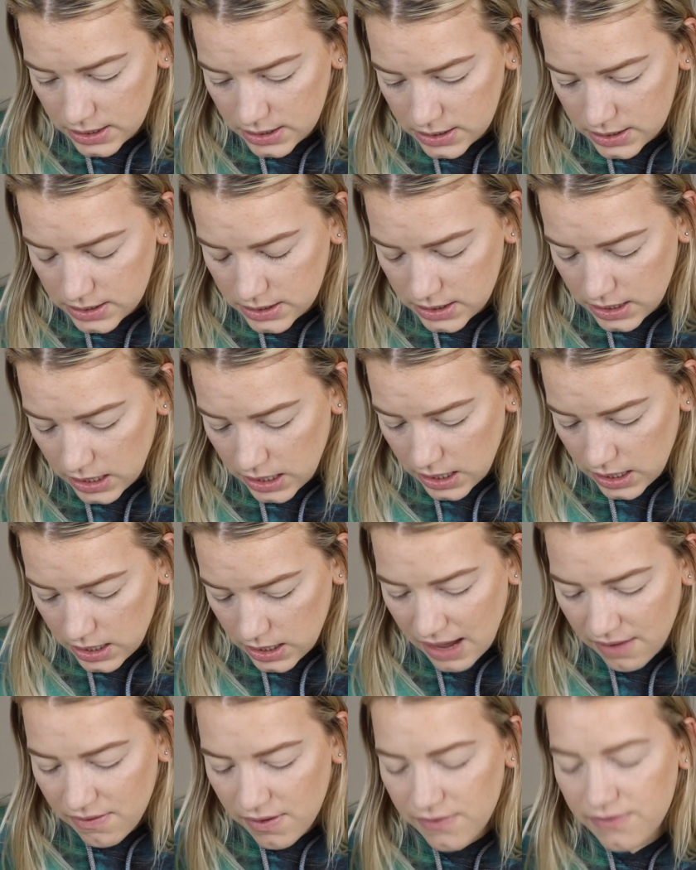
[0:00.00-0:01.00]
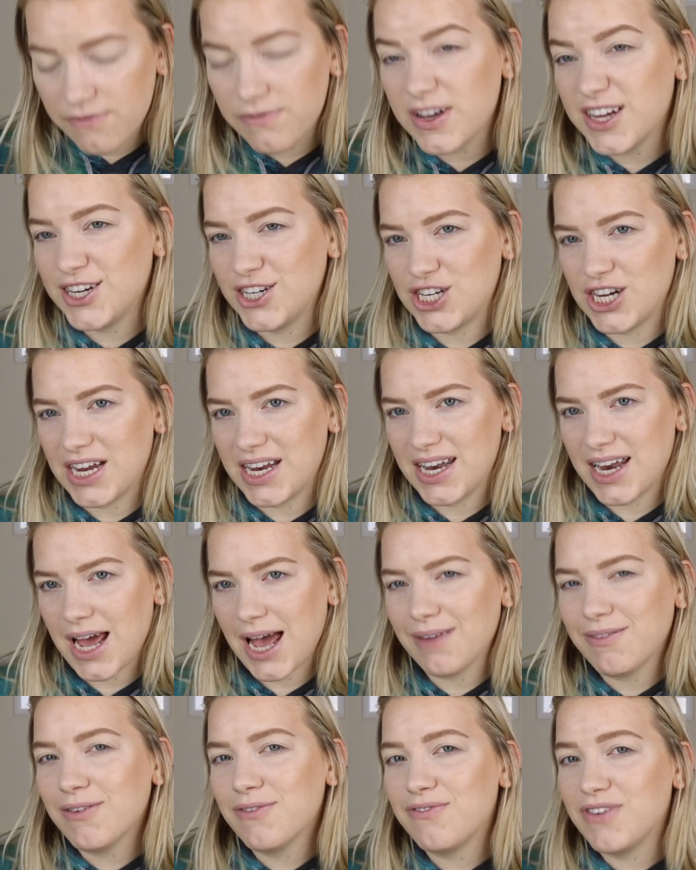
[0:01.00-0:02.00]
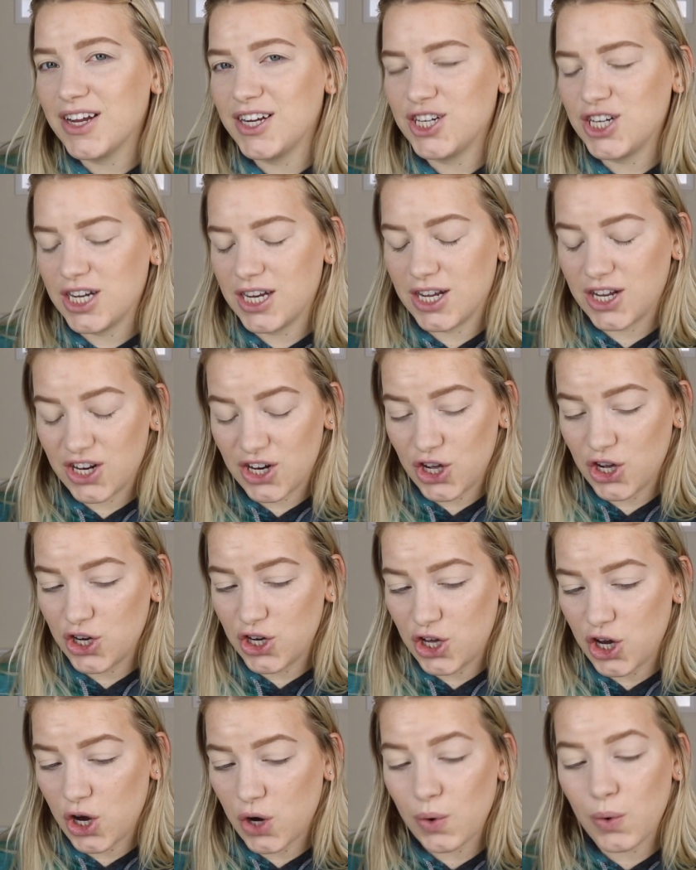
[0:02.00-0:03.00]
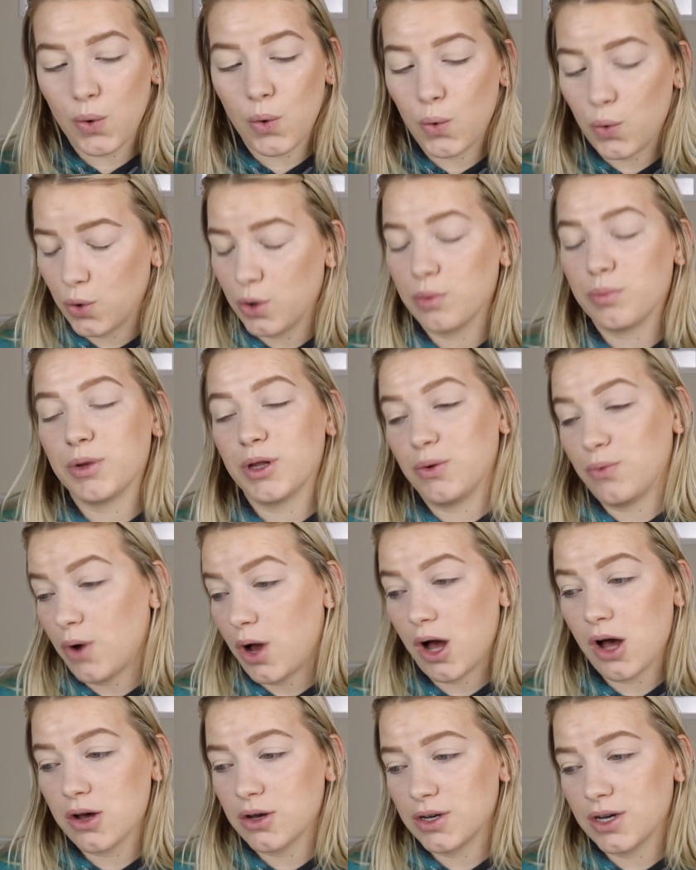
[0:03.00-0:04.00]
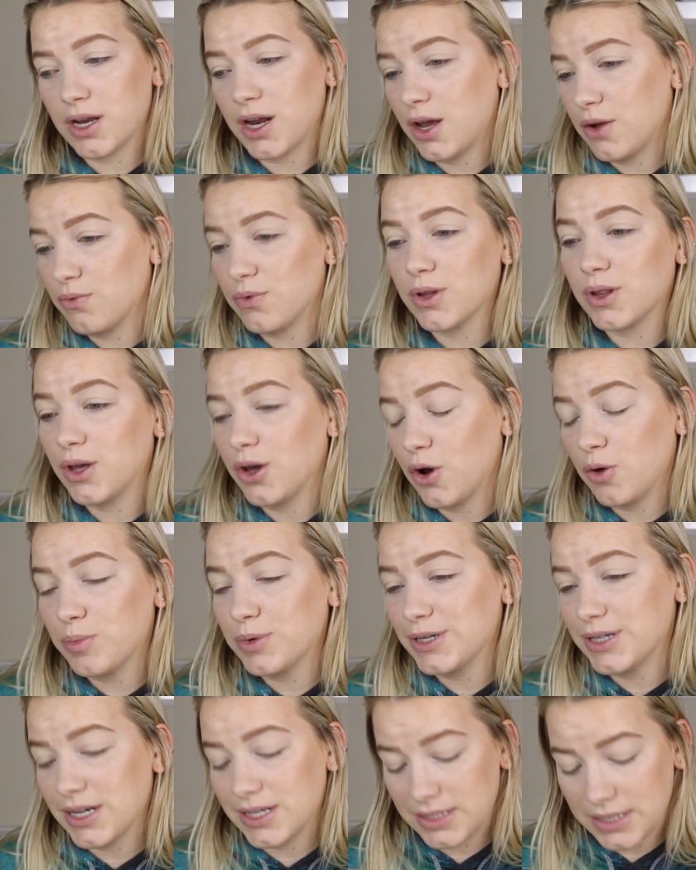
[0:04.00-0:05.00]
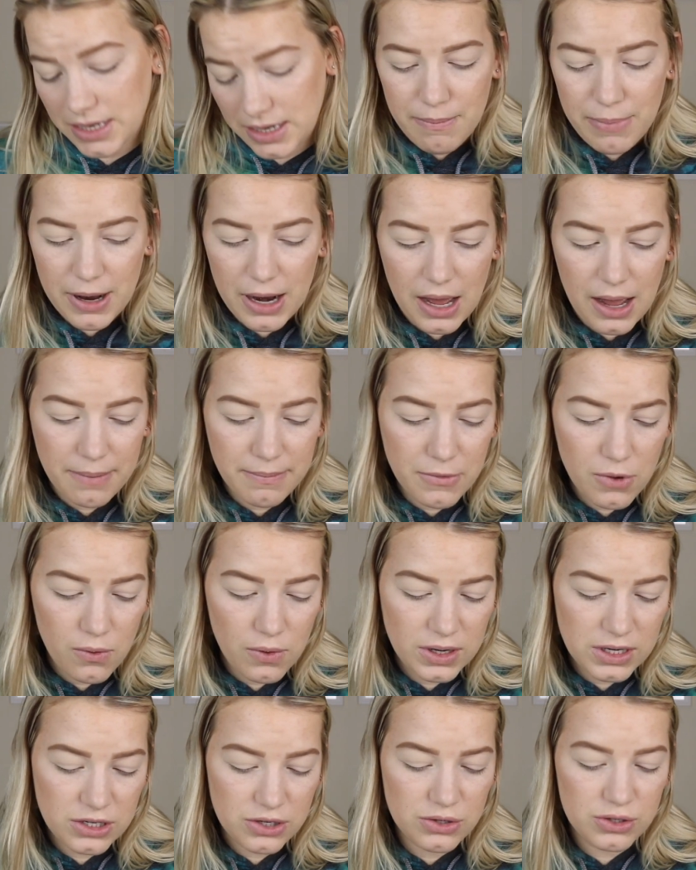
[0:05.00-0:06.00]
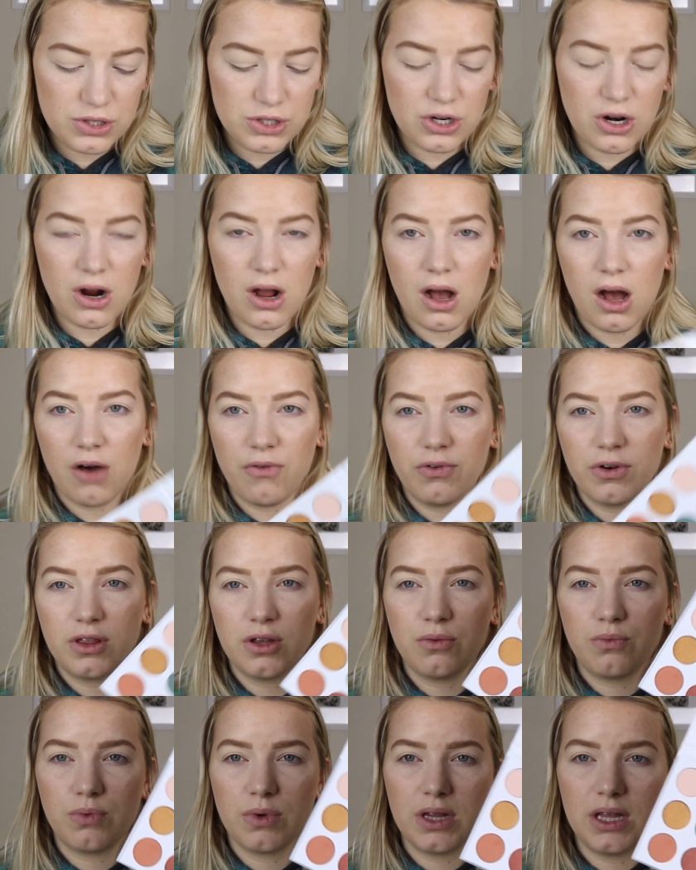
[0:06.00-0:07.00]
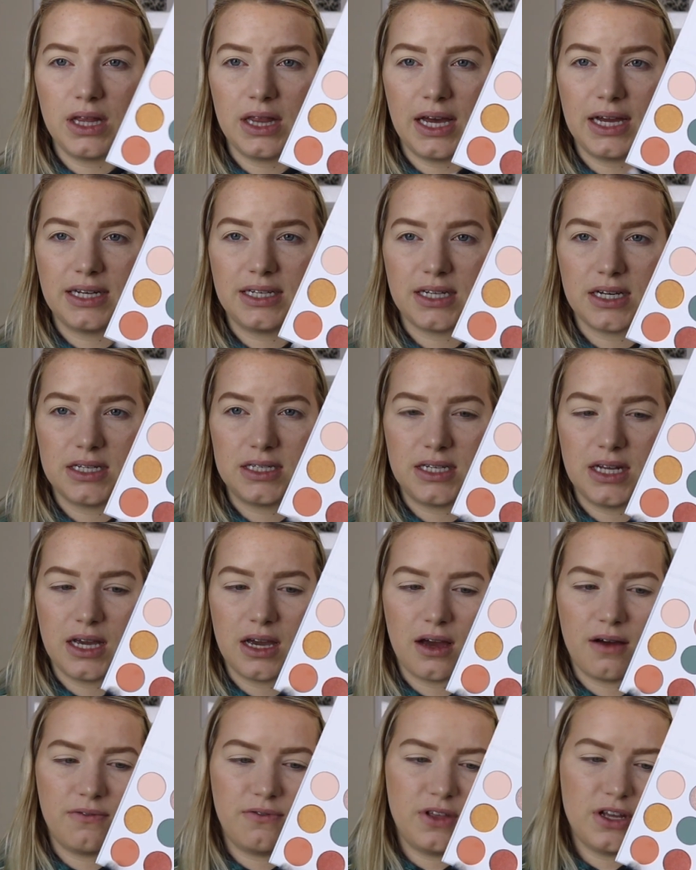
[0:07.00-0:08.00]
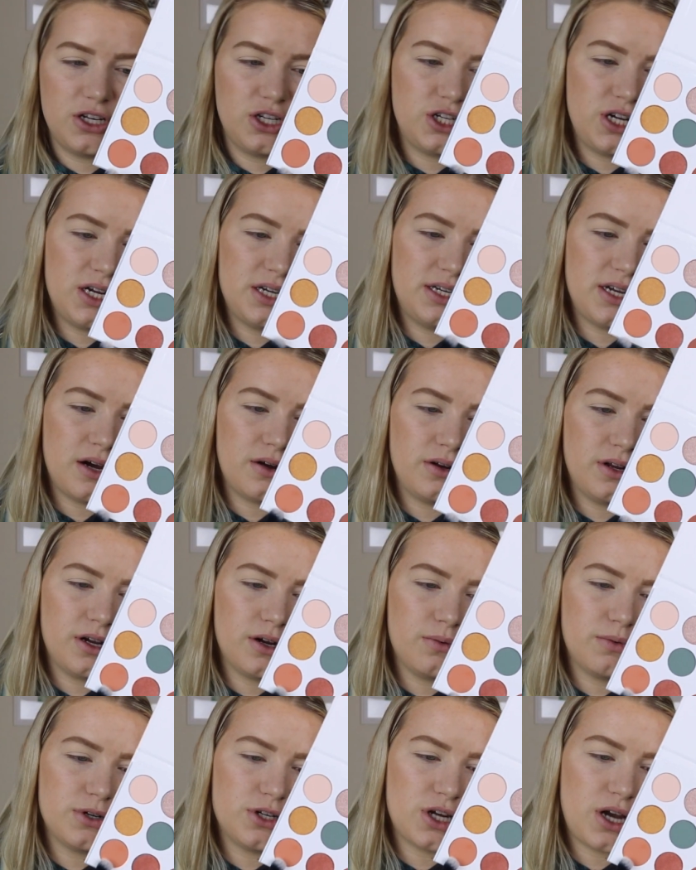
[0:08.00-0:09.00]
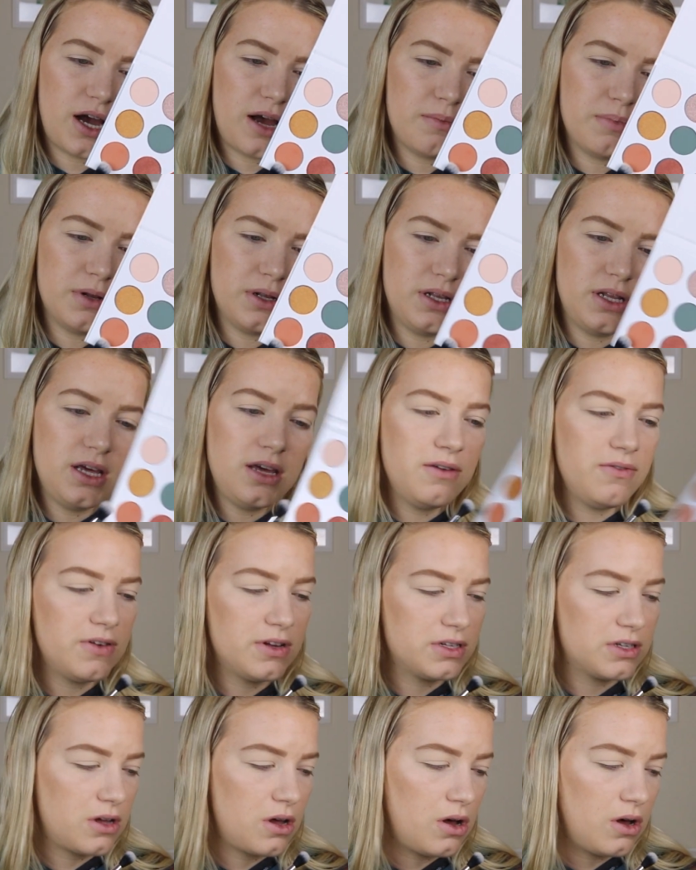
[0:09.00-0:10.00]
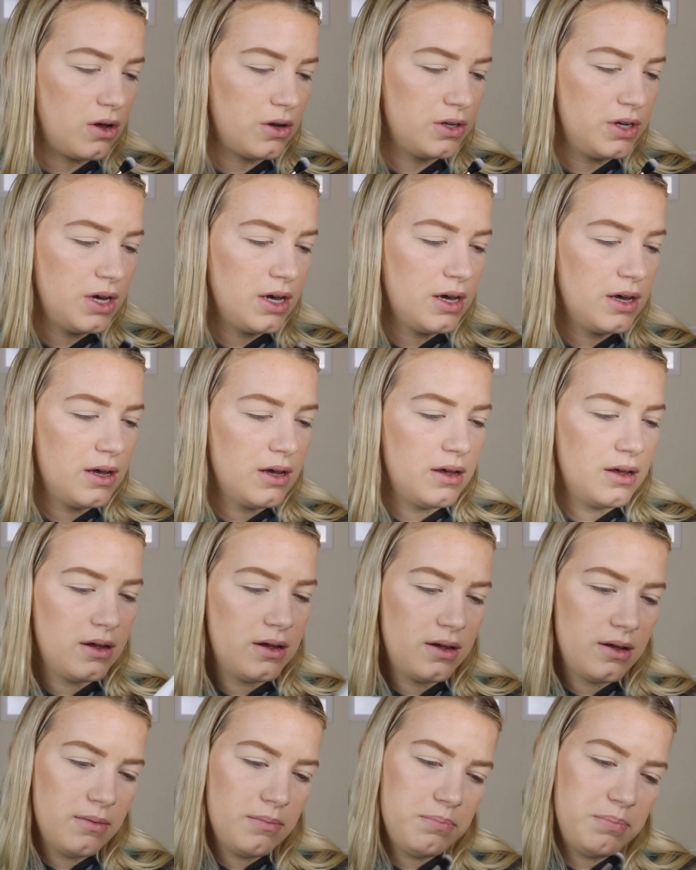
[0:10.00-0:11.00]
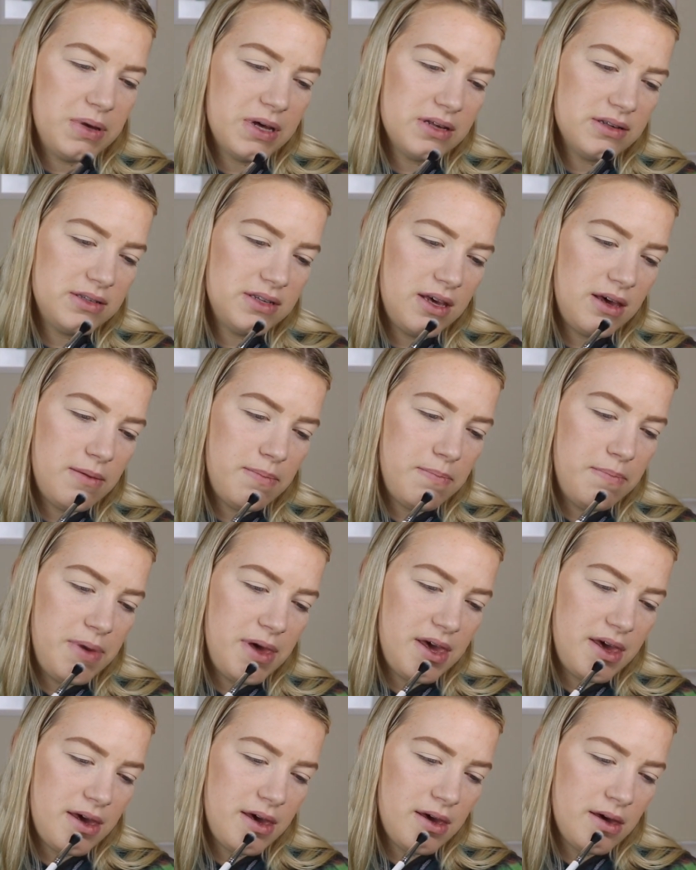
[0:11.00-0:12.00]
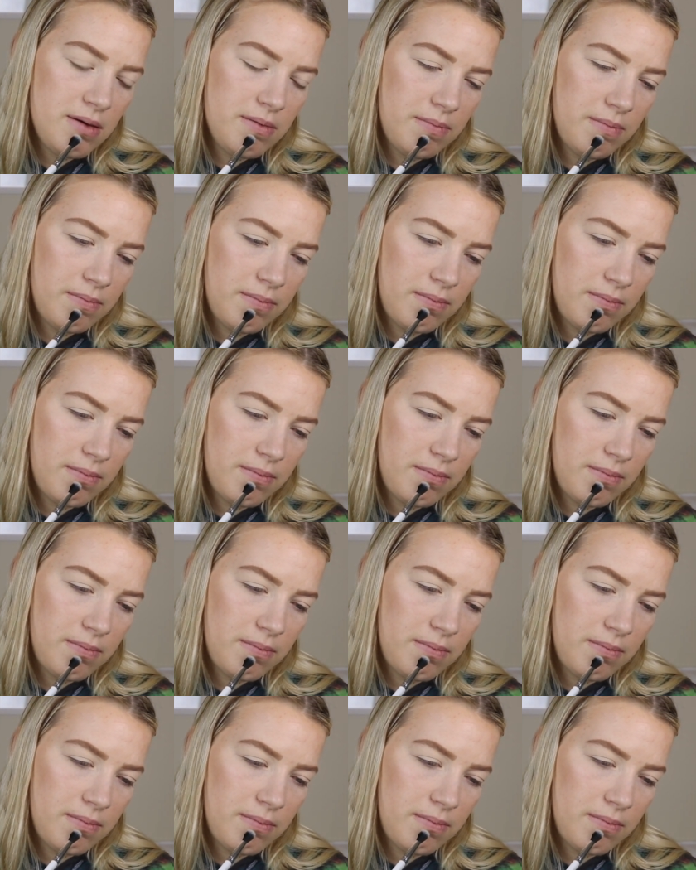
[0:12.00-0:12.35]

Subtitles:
Let's see. I have a vision. It could go horribly wrong, and I really hope it doesn't. But I'm going to start off with a really light dusting of this shade down here, which I believe is called Busy Bee.